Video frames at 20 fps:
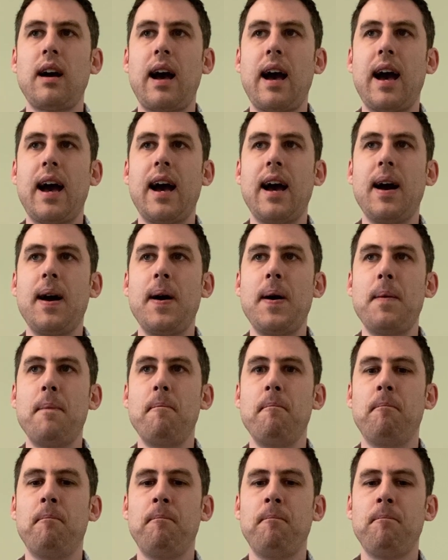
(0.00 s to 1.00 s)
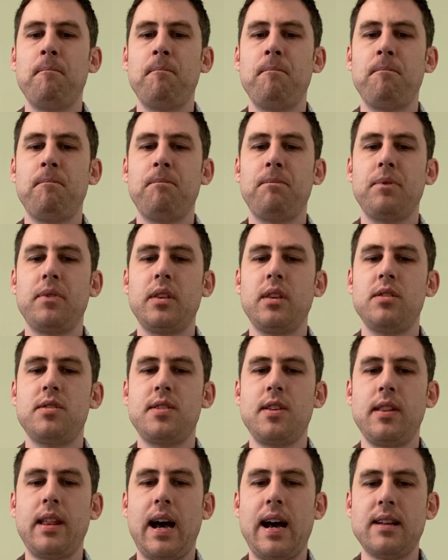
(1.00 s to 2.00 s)
Um,
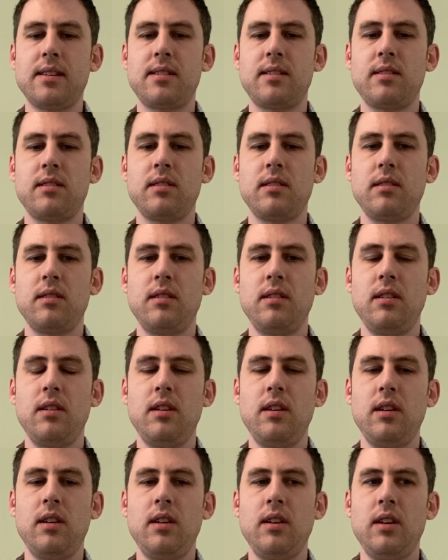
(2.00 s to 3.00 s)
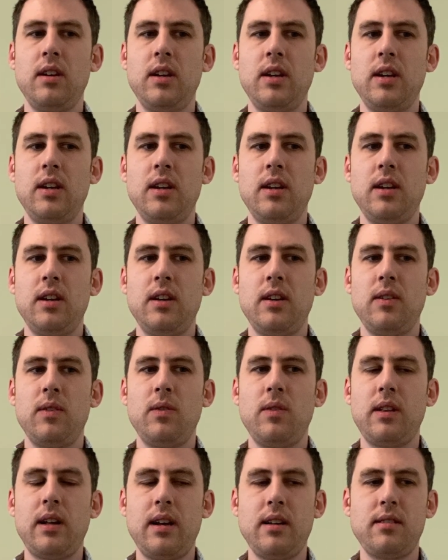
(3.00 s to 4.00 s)
so that's,
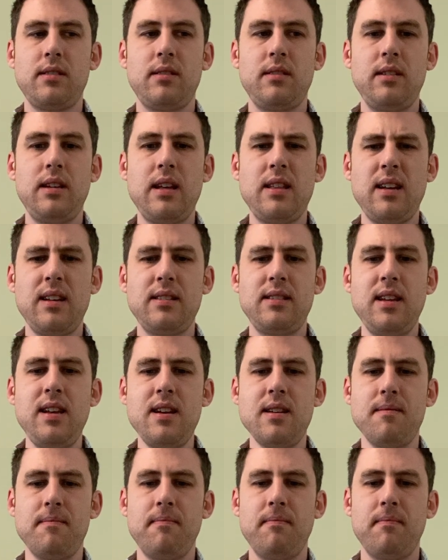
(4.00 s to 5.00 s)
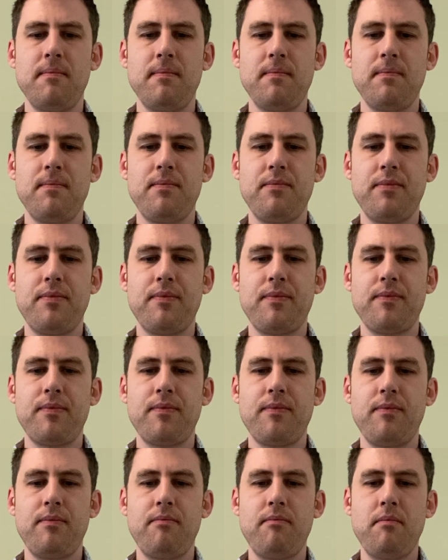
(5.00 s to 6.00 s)
that's, yeah, that's it.
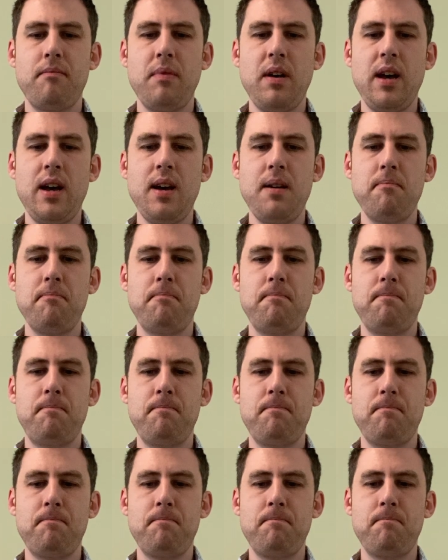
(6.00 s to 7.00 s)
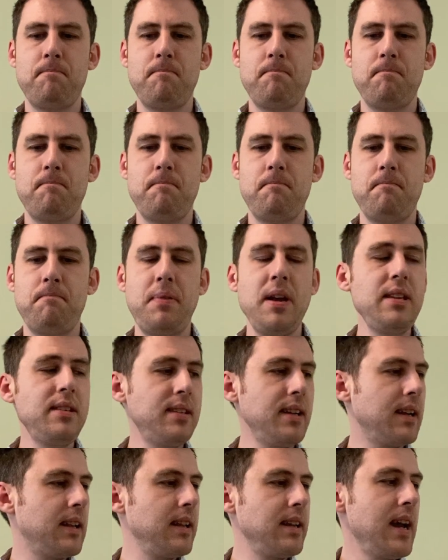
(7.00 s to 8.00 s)
Uh,
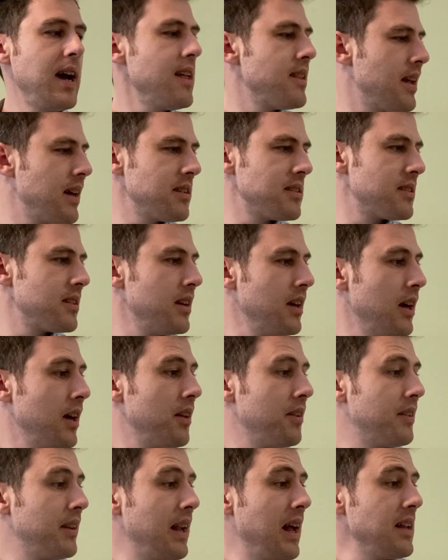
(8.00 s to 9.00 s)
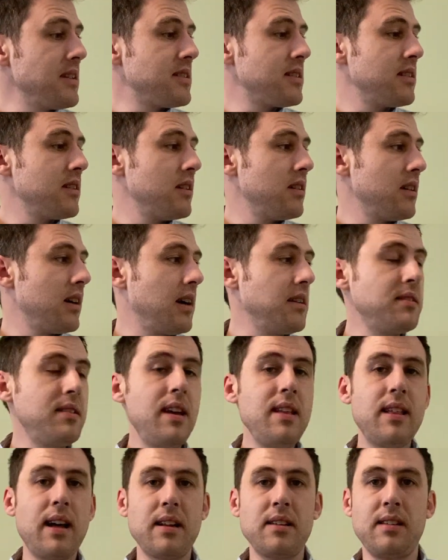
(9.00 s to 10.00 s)
basically, yeah, that's, so that's, I say
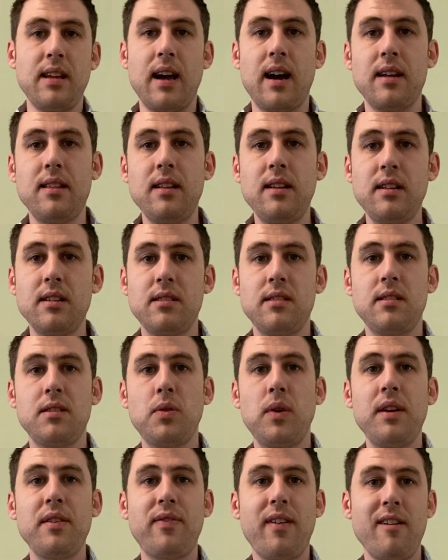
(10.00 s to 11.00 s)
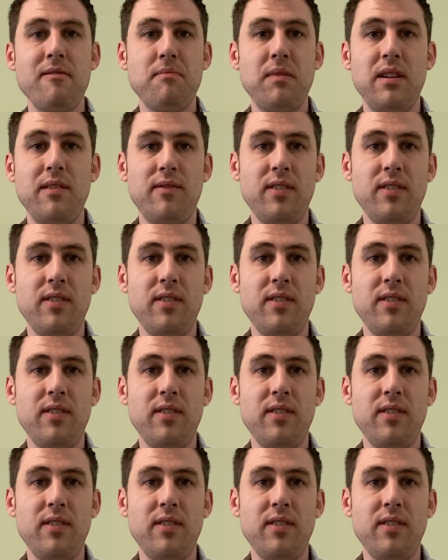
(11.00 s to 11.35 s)
that's it. I think this is a 25 minute